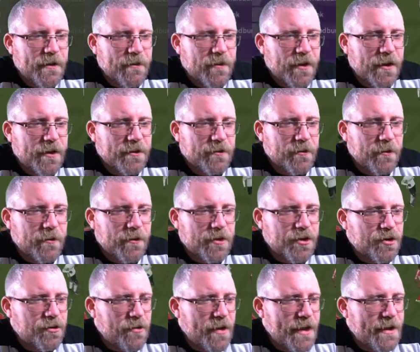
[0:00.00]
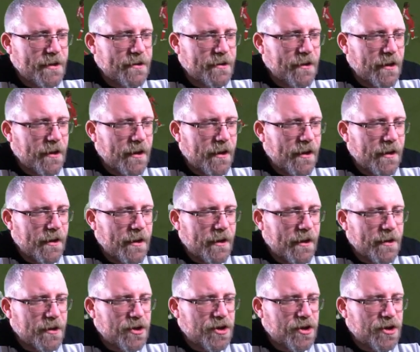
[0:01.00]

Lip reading: because we were straight to the highlight.